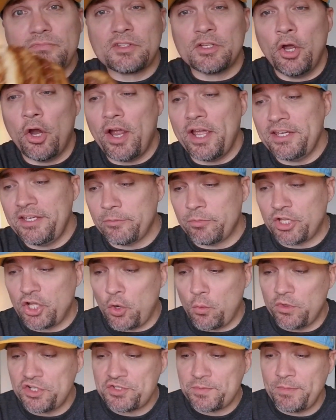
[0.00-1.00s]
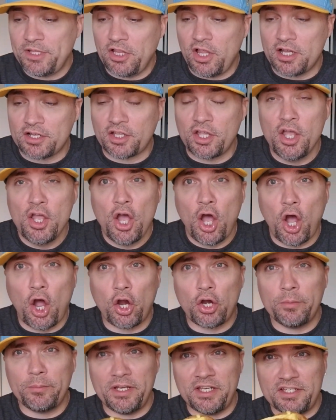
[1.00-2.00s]
All right, here we go. Wish me luck.
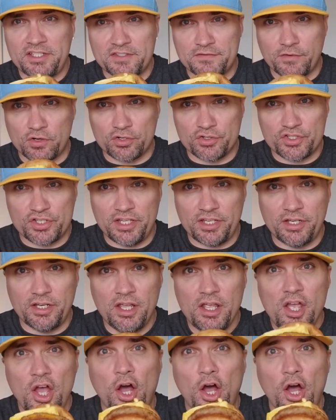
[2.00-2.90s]
Harmony's version